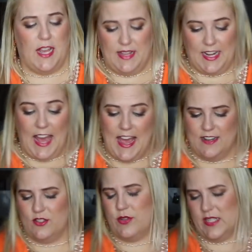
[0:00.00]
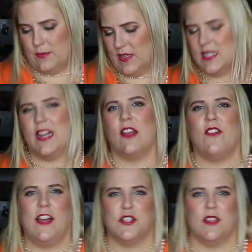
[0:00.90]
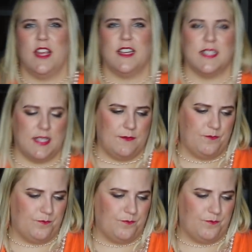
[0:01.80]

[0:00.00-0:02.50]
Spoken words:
and then again, doing some exciting fashion things.